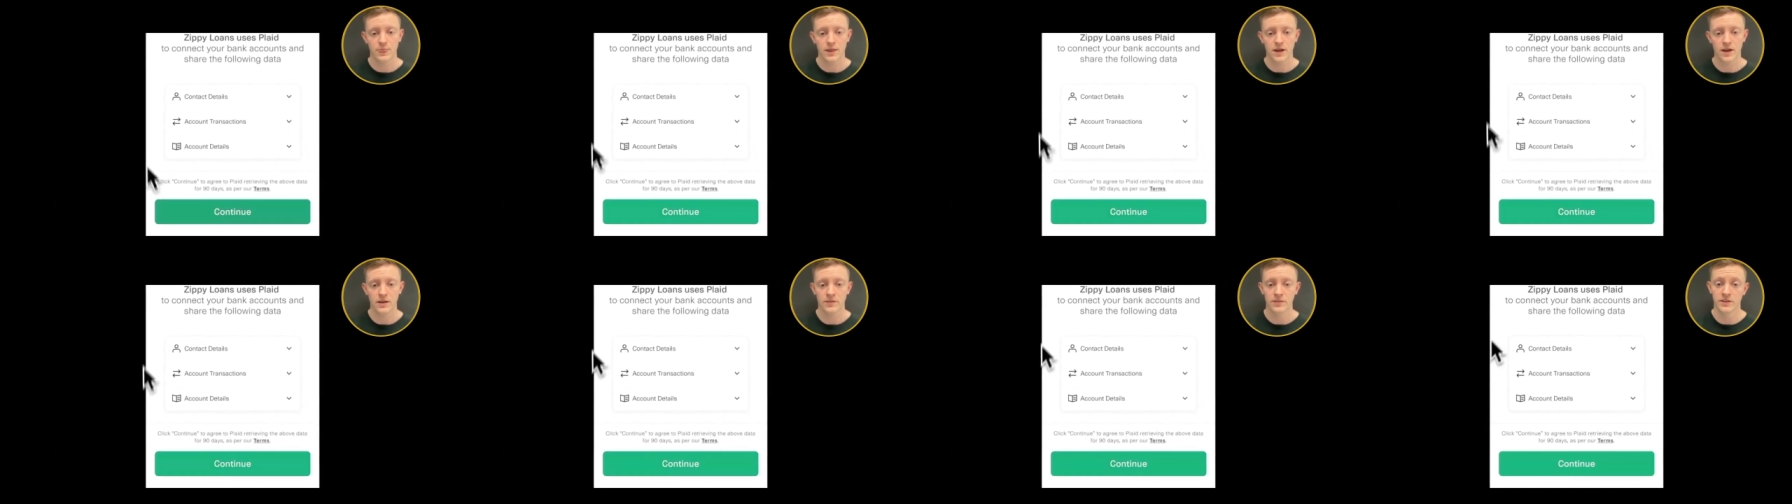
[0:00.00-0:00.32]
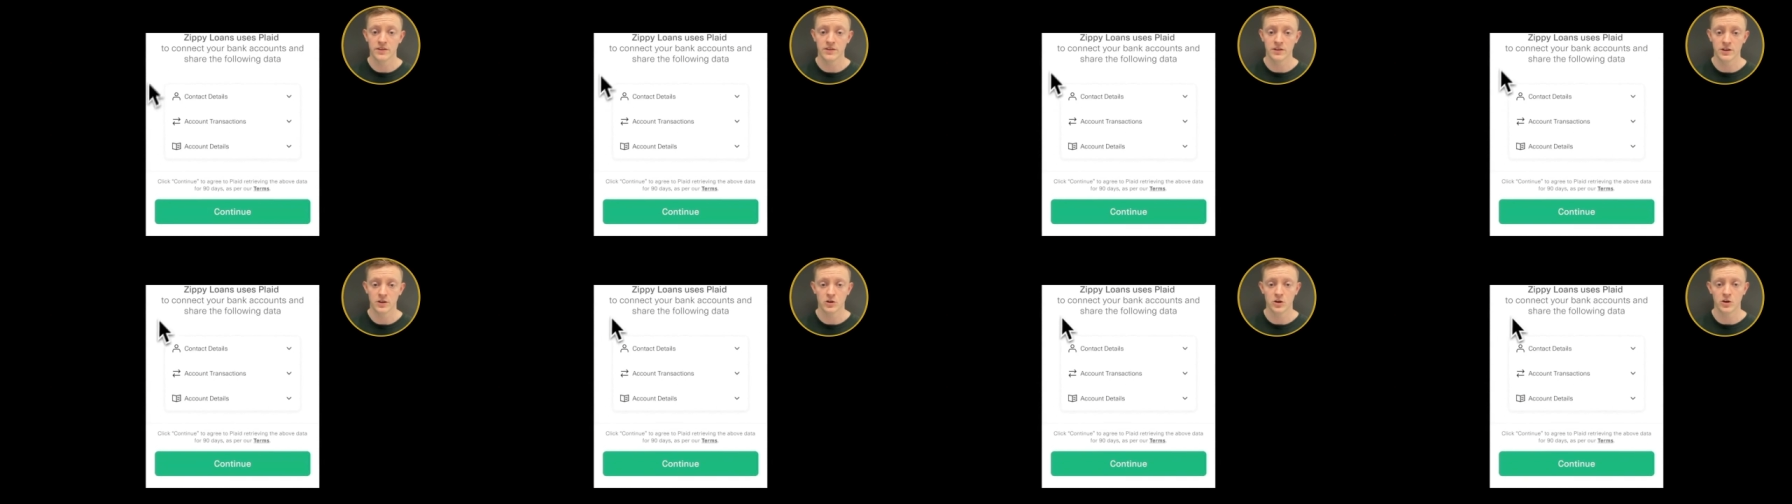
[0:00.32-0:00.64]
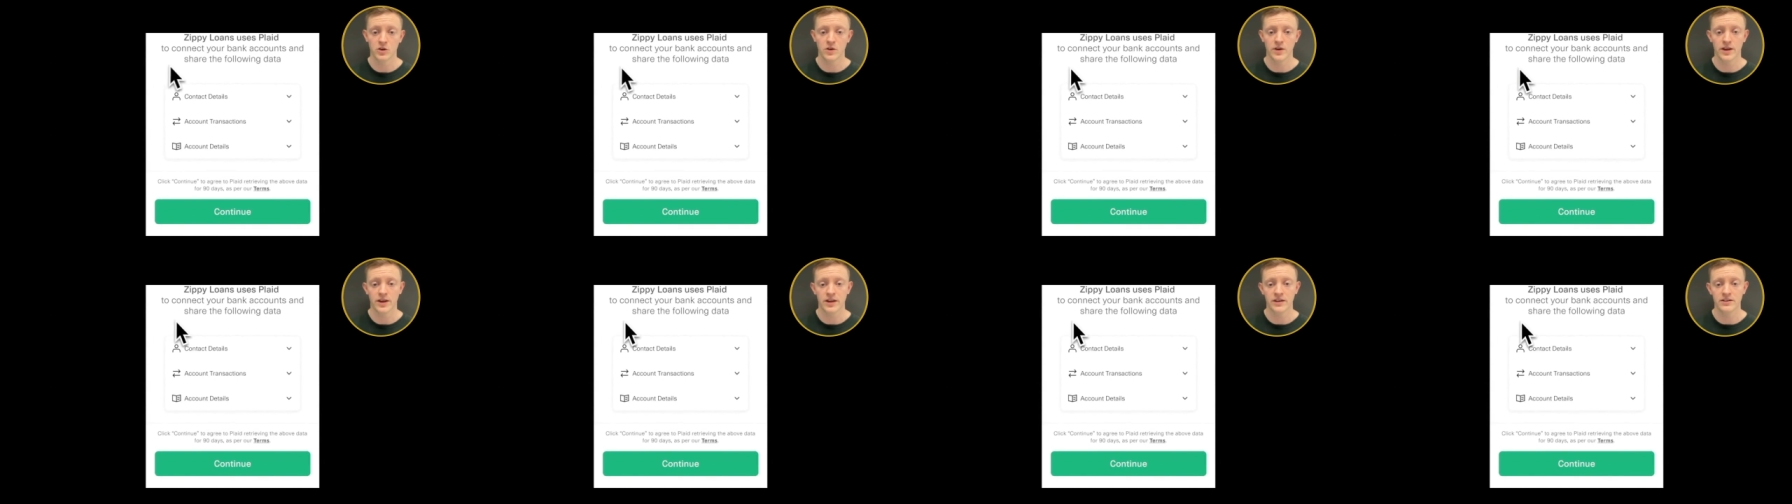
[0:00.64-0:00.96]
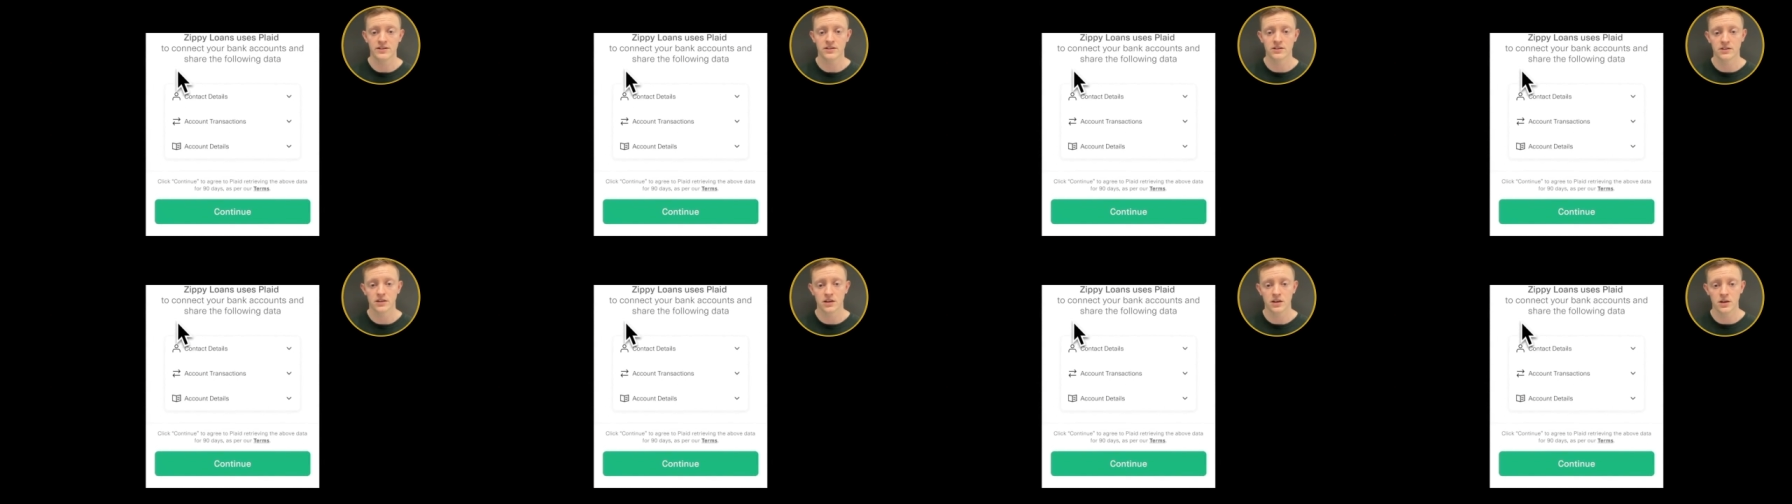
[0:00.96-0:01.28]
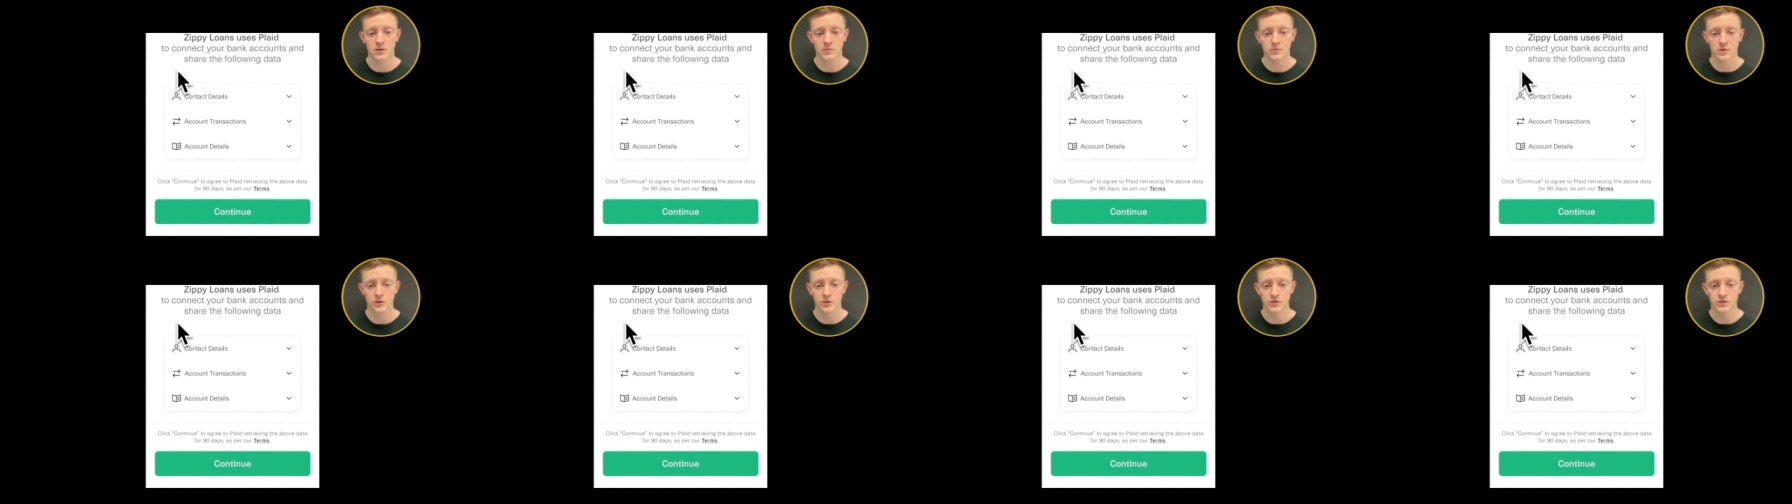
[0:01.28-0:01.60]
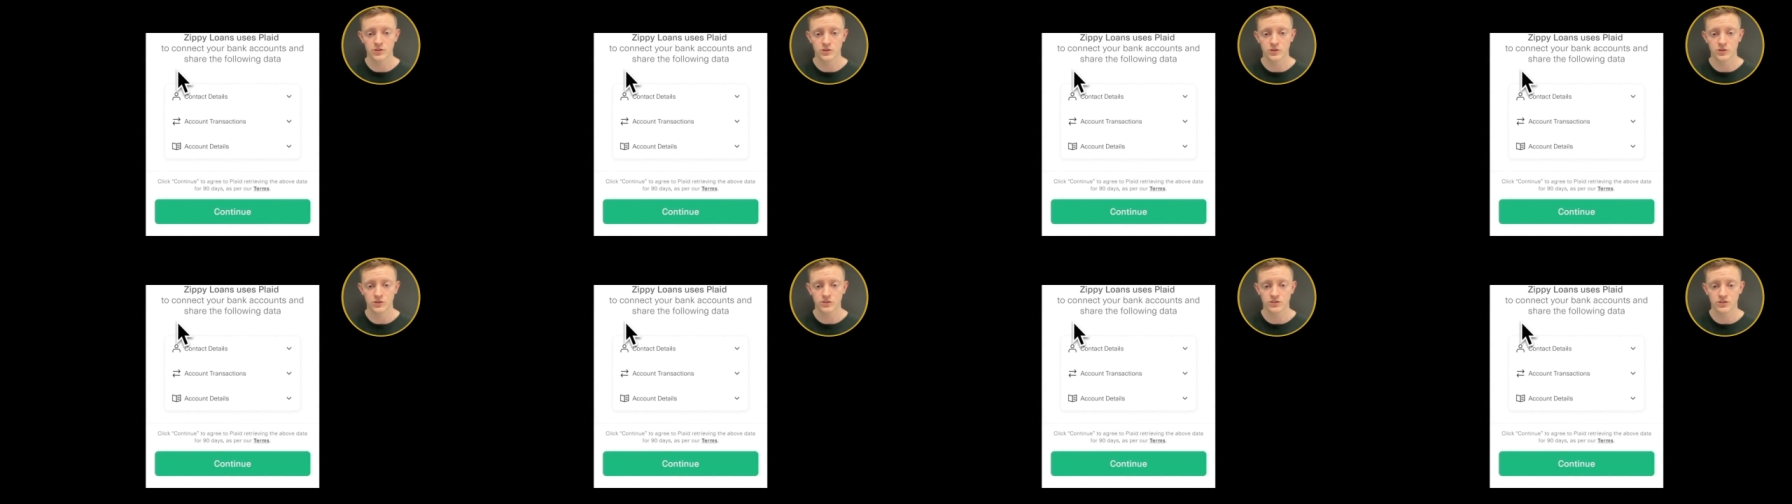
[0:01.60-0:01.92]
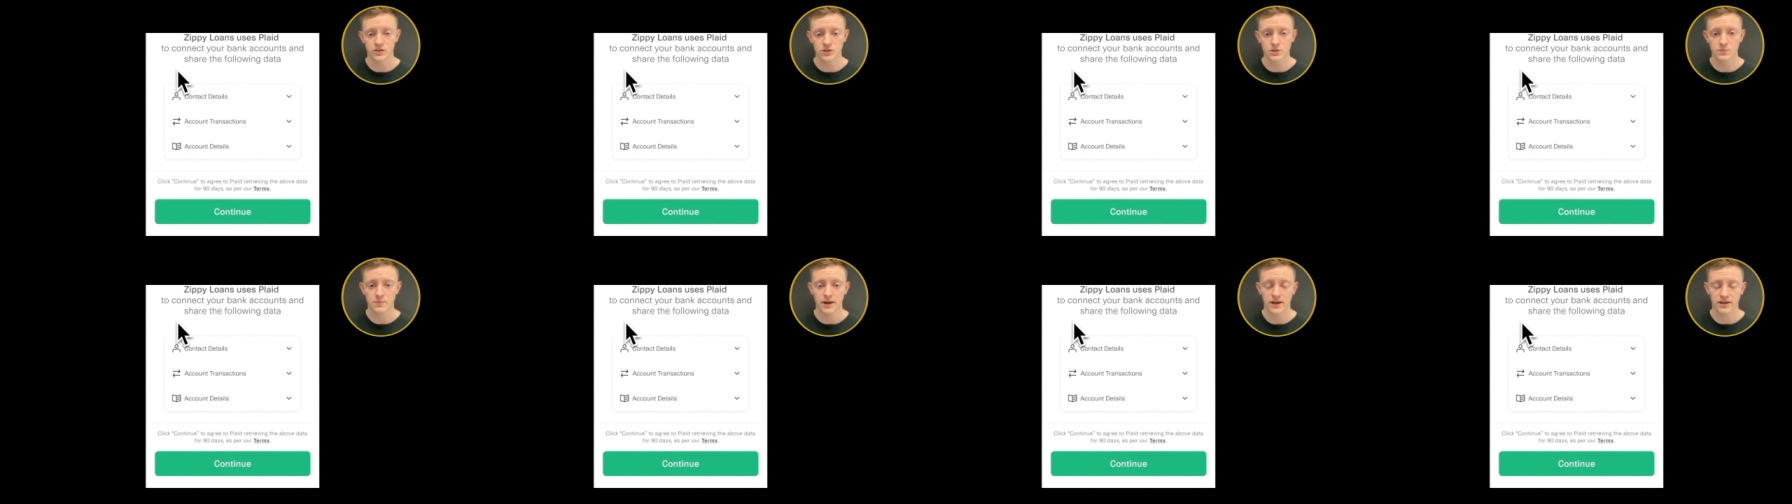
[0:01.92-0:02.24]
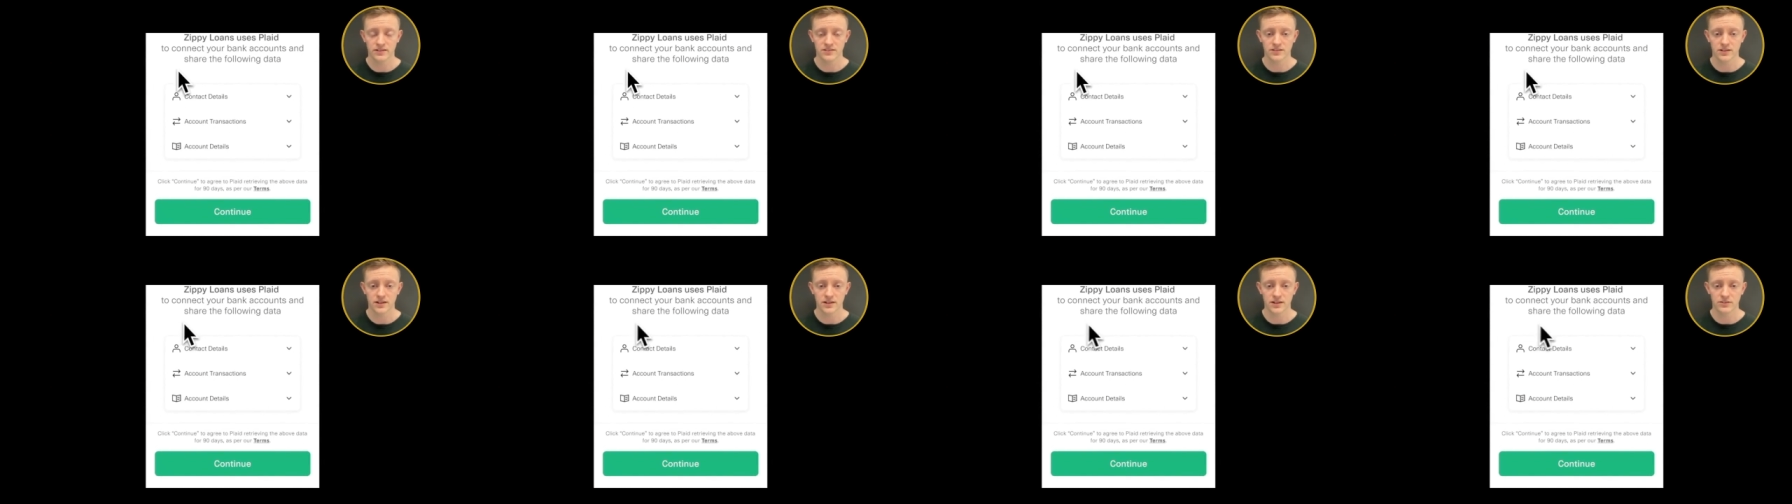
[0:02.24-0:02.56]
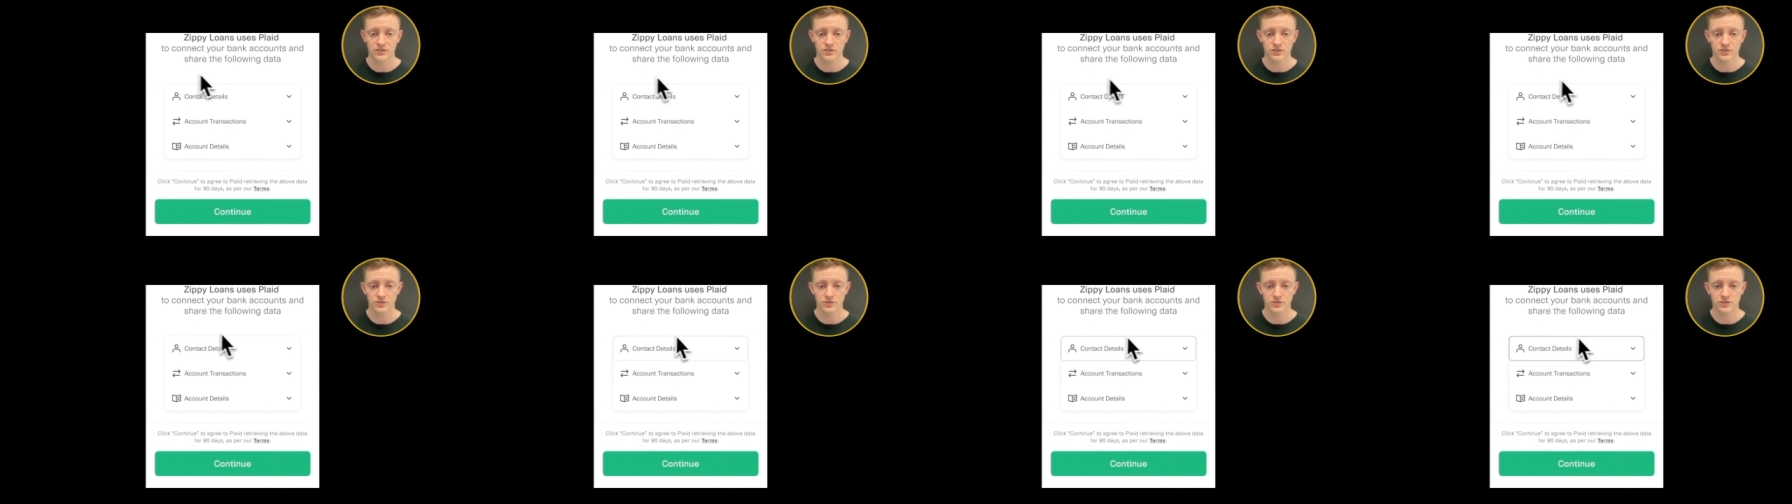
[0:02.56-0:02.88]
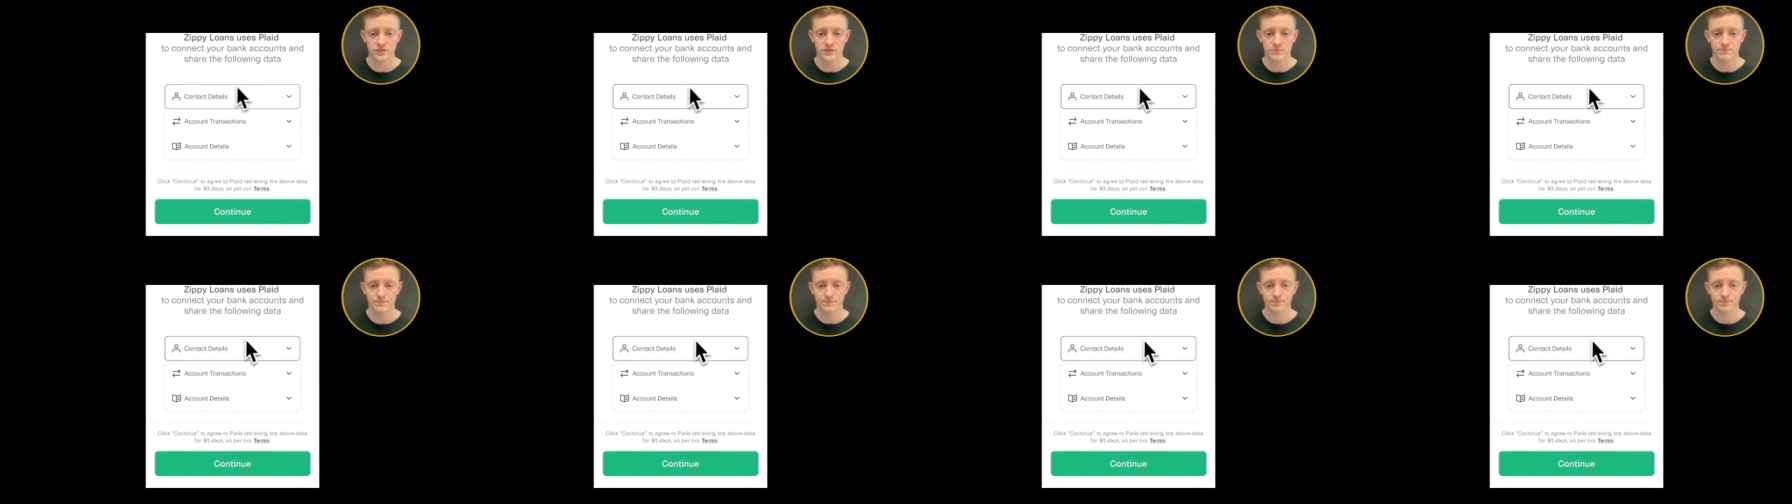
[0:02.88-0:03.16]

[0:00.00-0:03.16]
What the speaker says: and then they'll go ahead and move across to the bank selection screen.